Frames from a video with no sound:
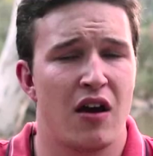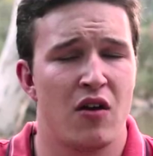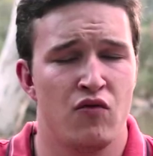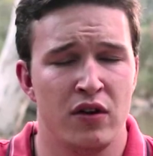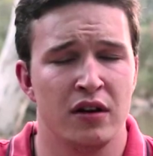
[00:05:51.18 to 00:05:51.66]

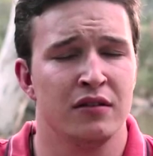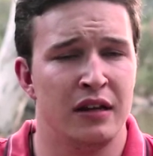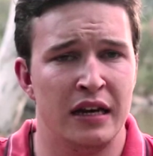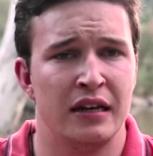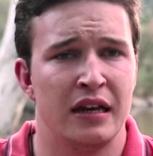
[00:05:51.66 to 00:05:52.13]
a real
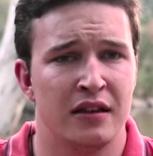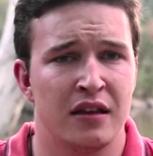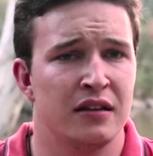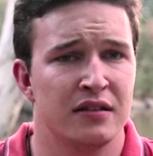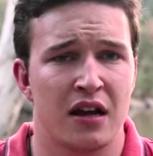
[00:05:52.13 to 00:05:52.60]
need in
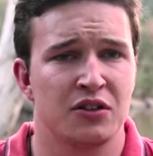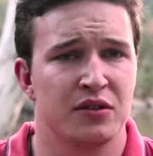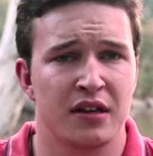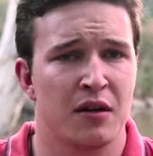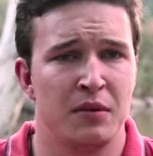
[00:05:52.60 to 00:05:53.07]
the
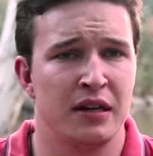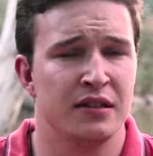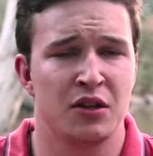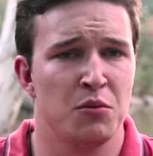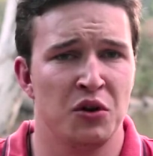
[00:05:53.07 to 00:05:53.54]
international
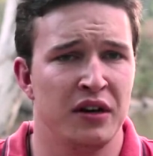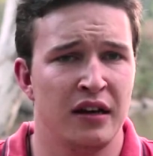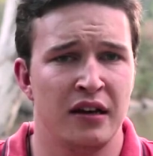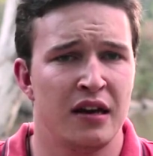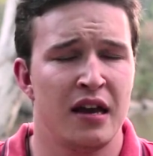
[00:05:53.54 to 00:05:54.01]
diabetes community.